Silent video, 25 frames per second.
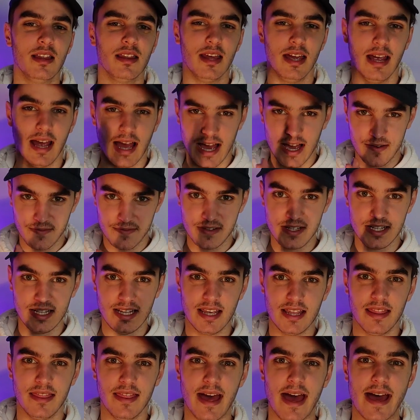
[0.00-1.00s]
they have to
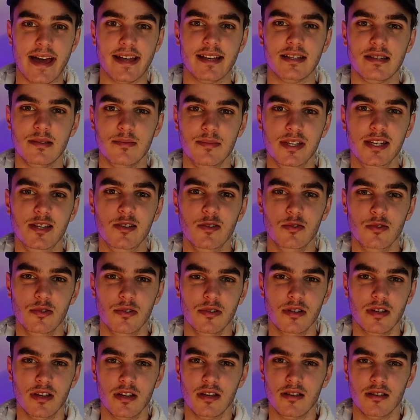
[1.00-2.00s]
get that to be good.